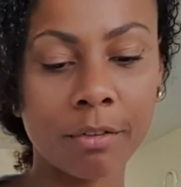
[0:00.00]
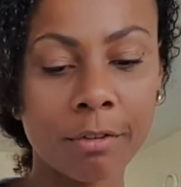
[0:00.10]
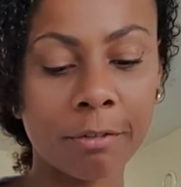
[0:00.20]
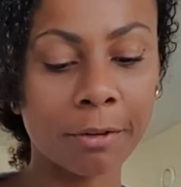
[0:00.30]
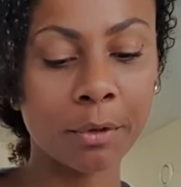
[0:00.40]

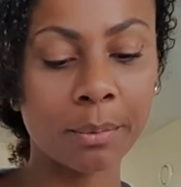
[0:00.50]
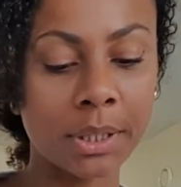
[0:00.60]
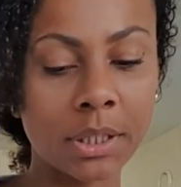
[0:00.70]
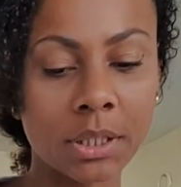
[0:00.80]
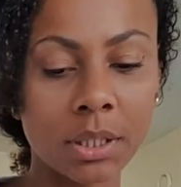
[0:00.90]

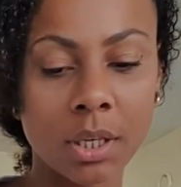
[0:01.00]
fulfillment,